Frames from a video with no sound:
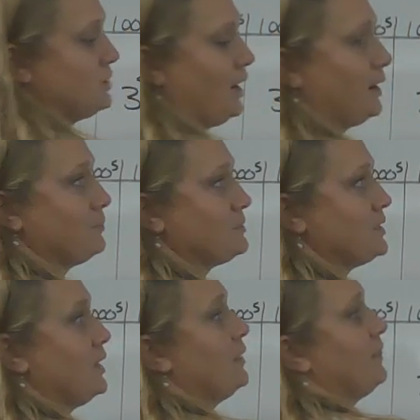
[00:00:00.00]
times,
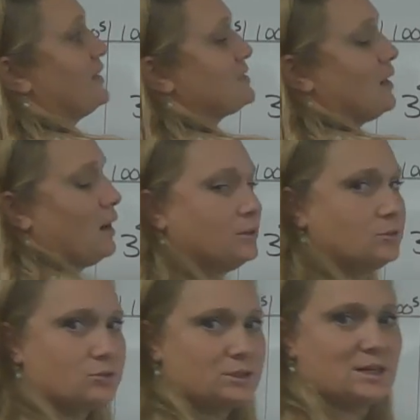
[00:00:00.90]
that's
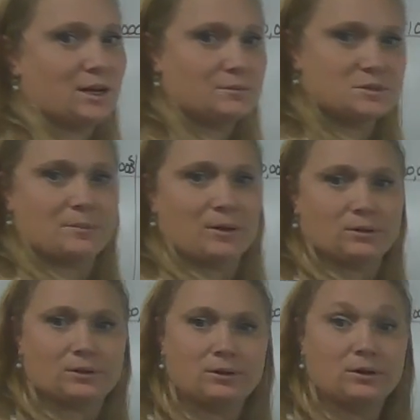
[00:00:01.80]
100 times smaller.
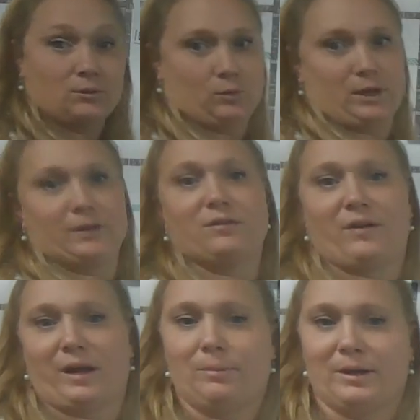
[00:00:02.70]
When I
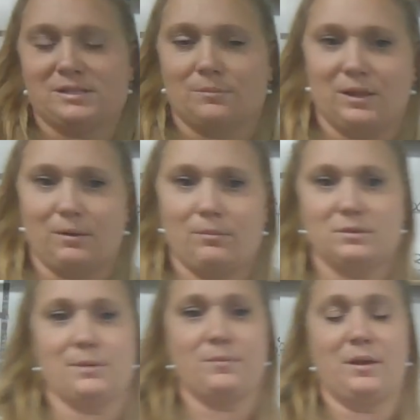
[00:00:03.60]
divide by
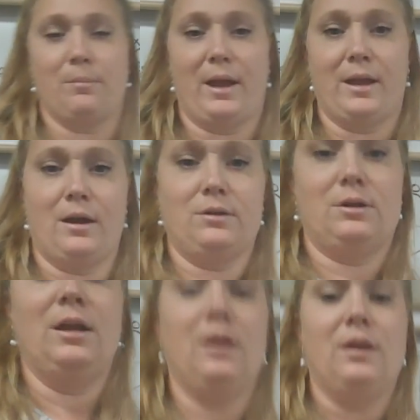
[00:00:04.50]
something by
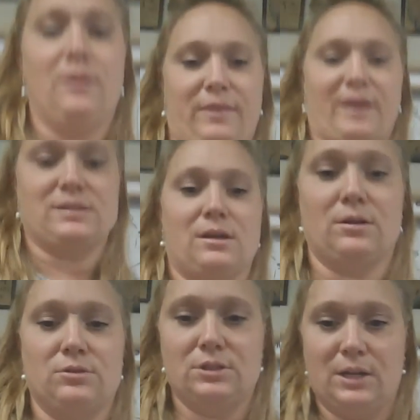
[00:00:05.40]
100, that's
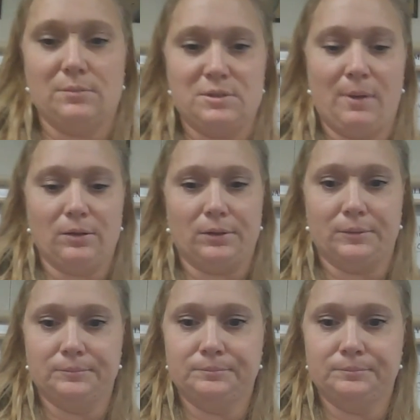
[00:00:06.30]
100 times smaller.